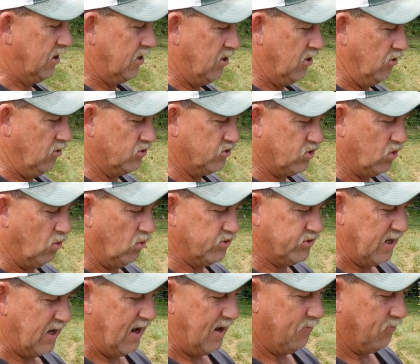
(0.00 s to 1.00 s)
to your soil
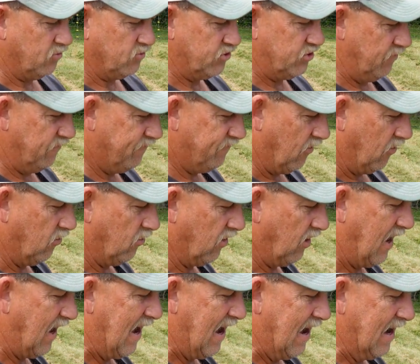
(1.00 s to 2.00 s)
samples, you
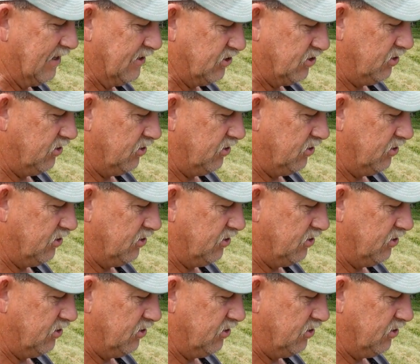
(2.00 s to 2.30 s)
fertilize,